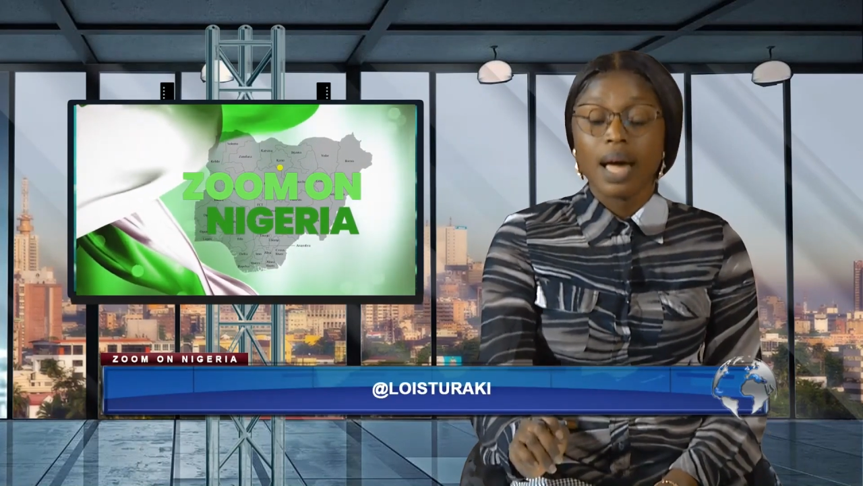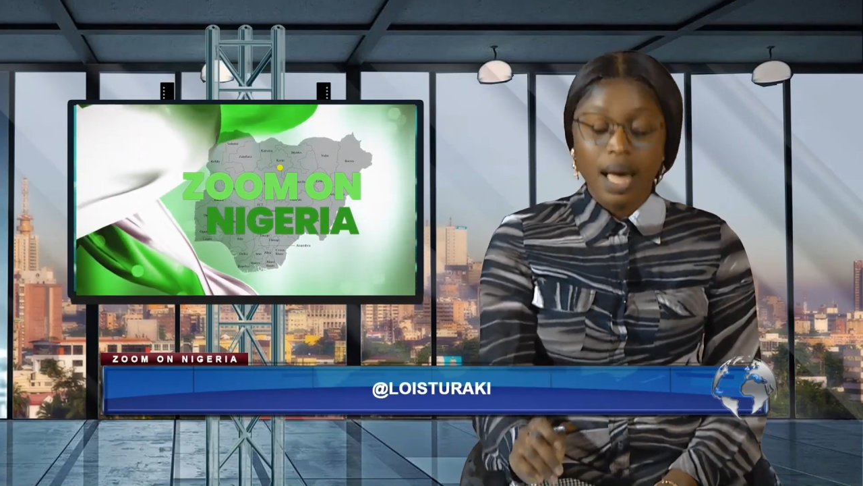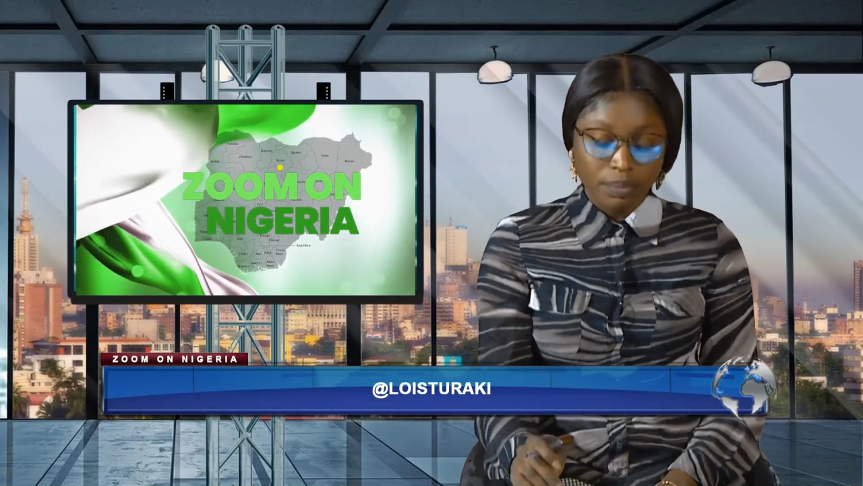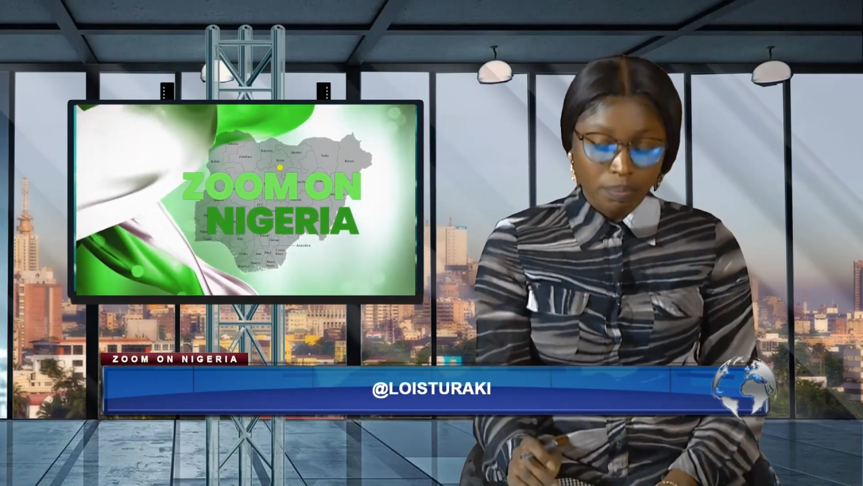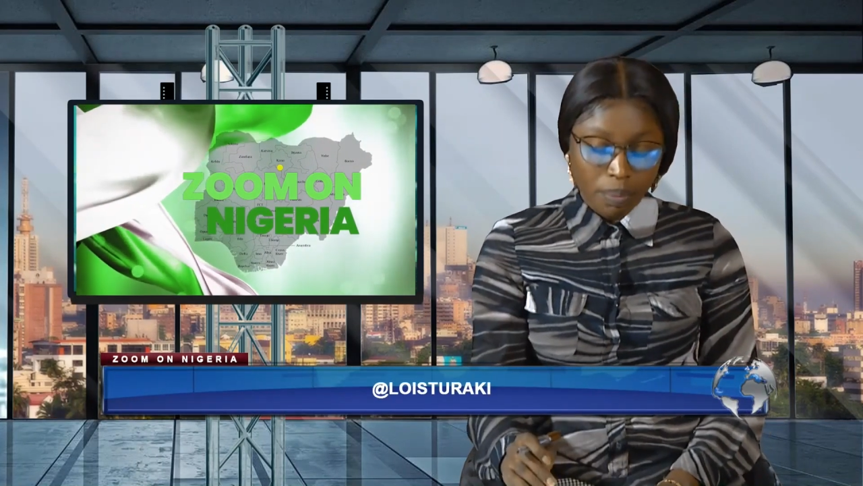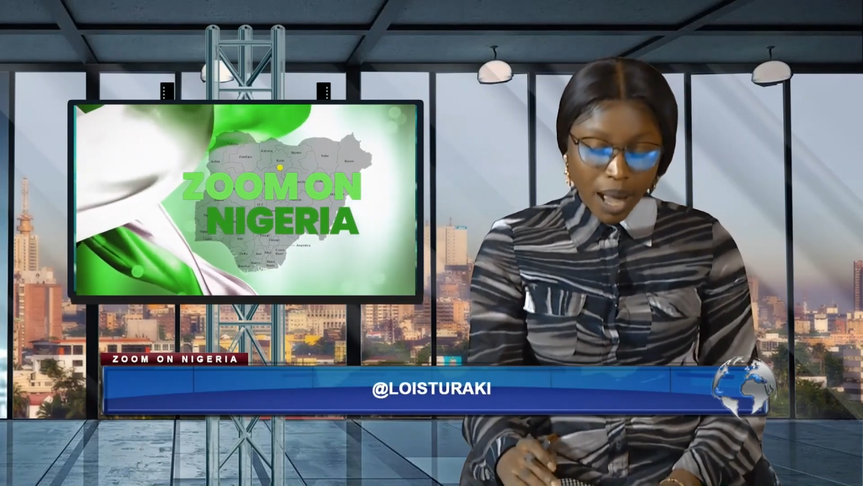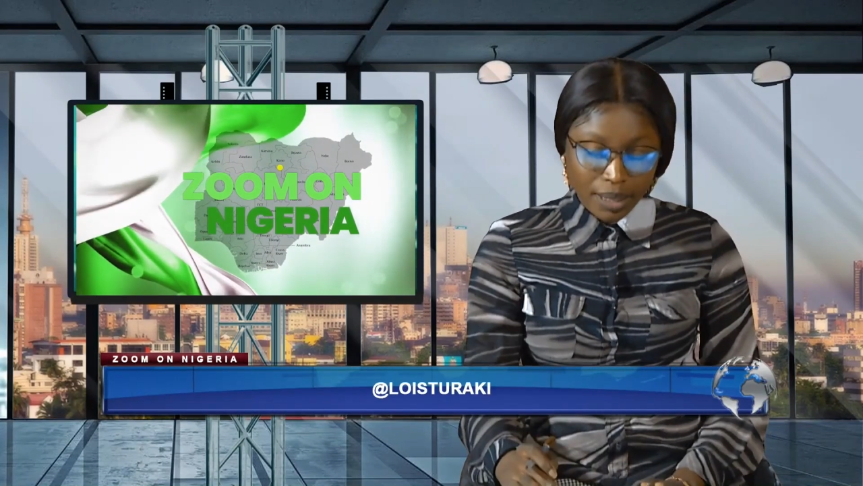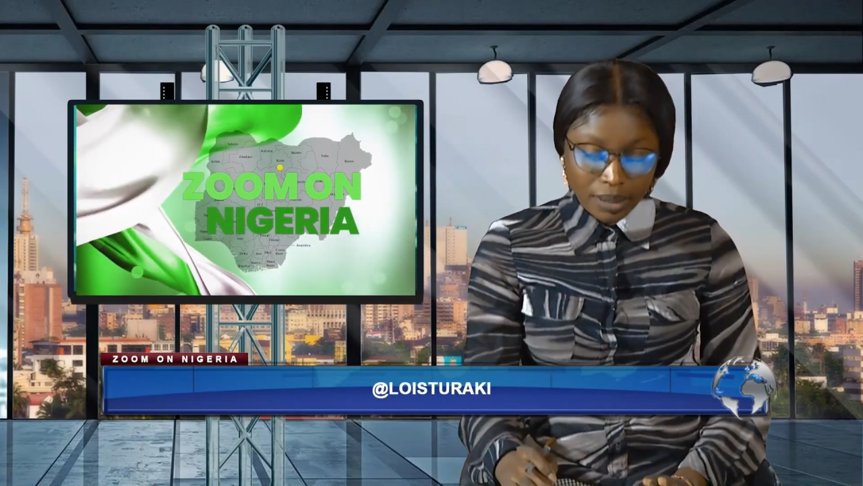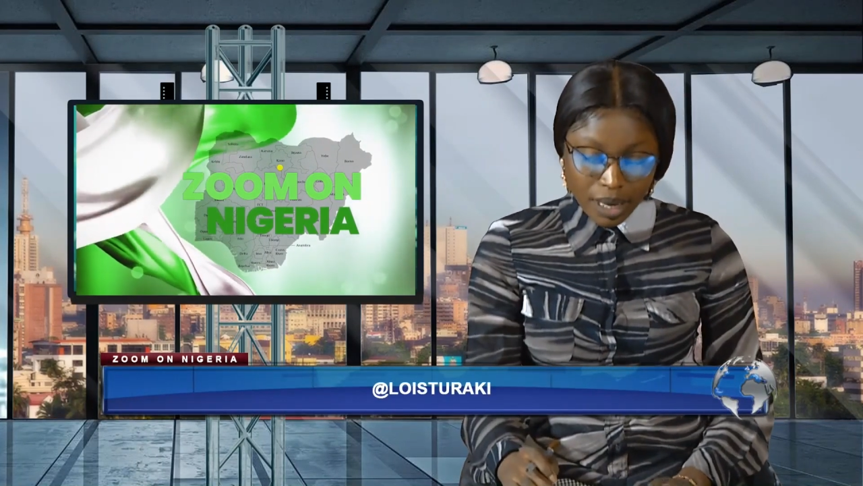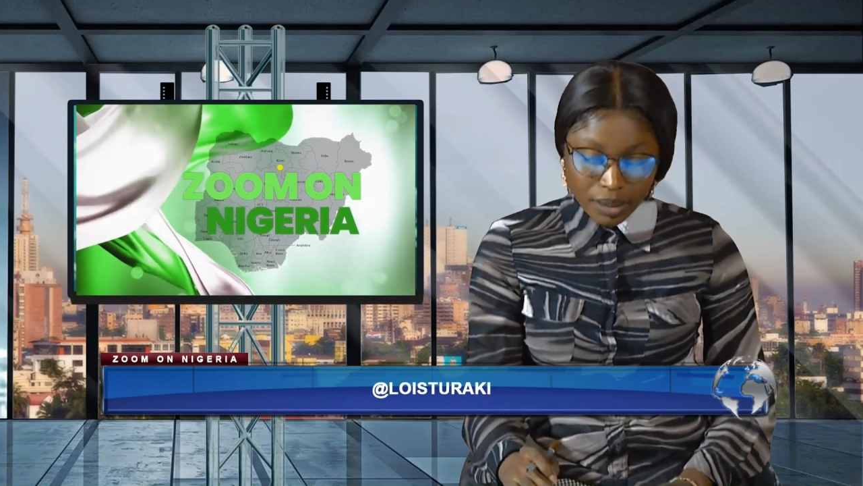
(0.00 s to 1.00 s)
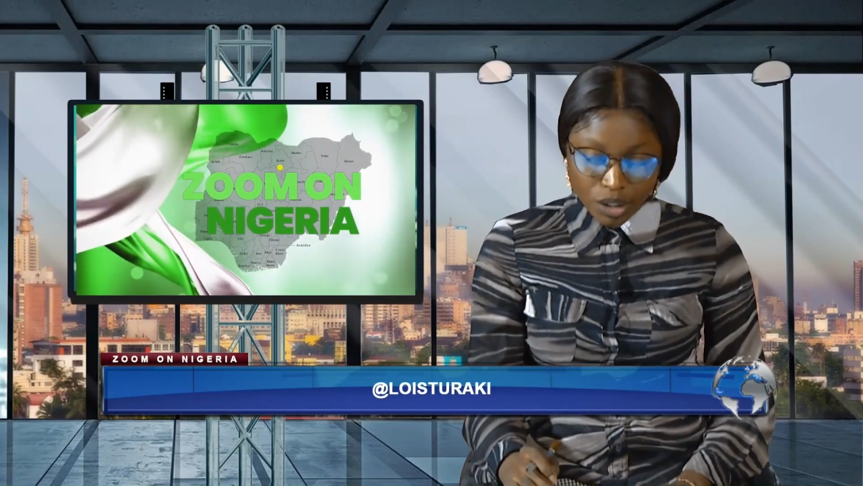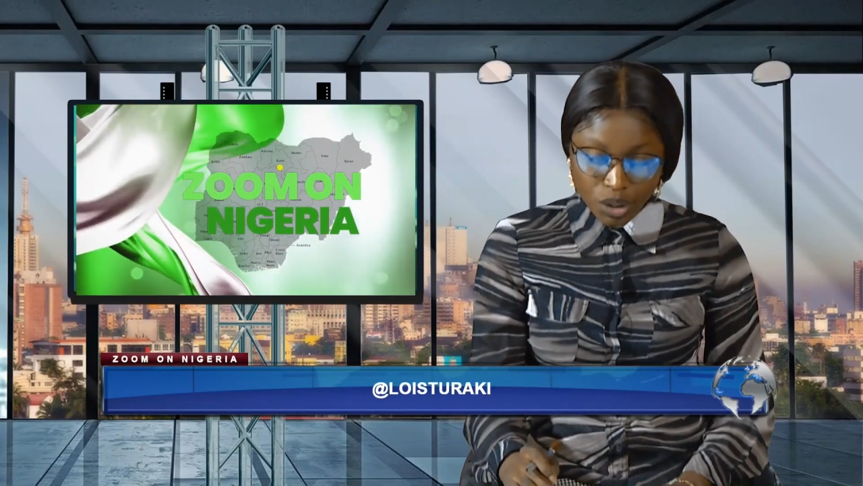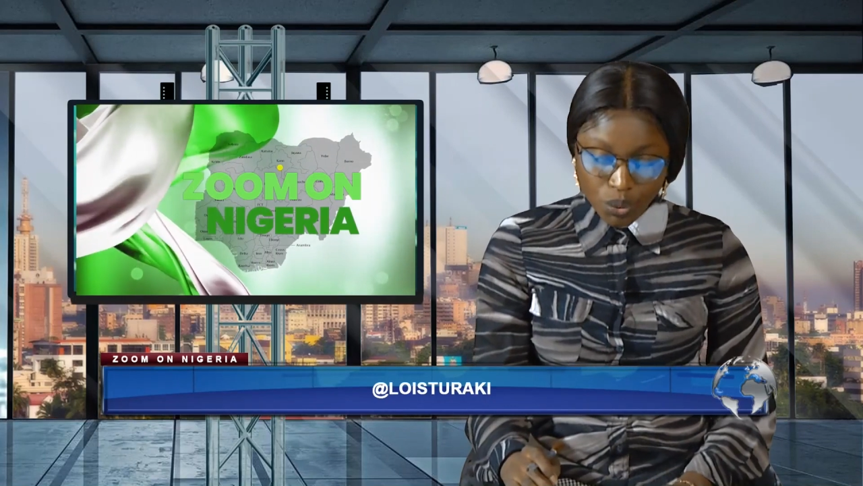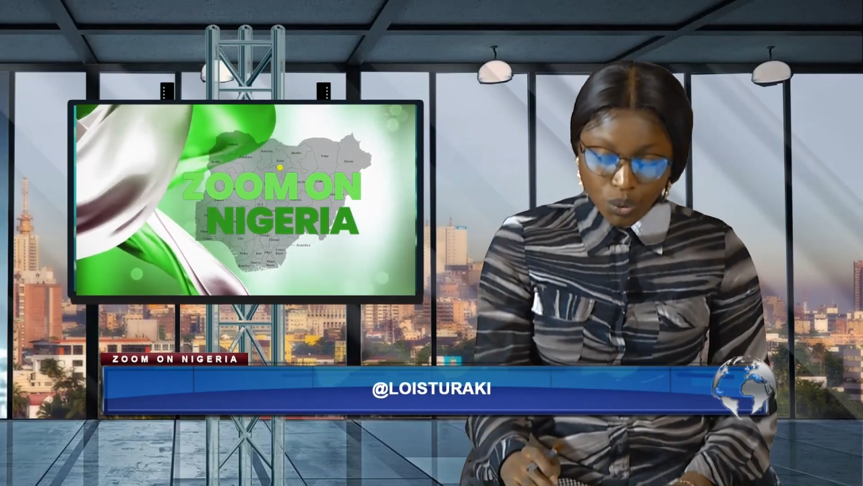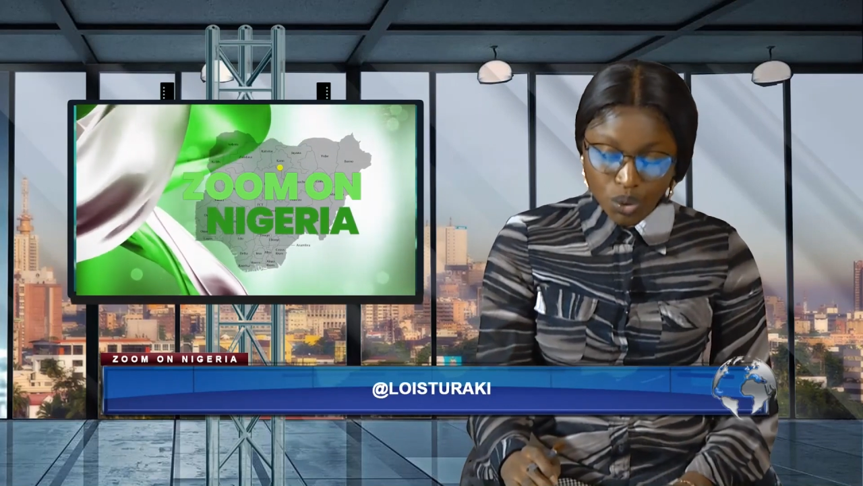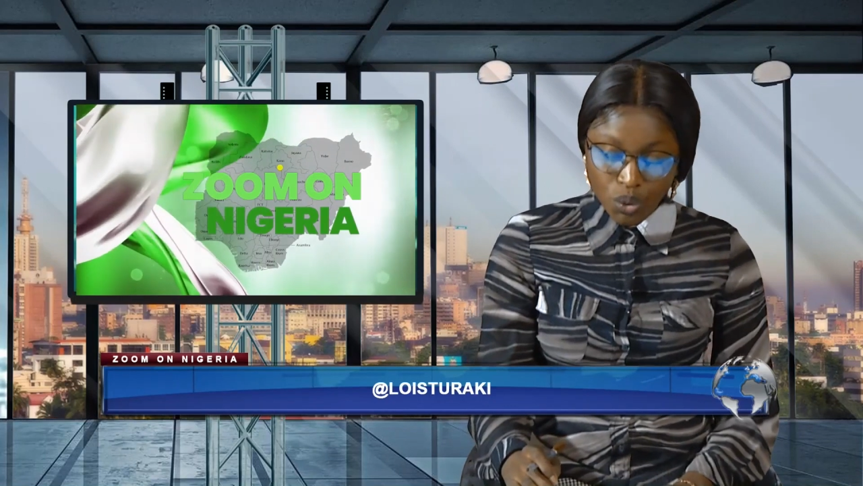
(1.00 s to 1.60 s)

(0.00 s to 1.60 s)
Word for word: And Biden sues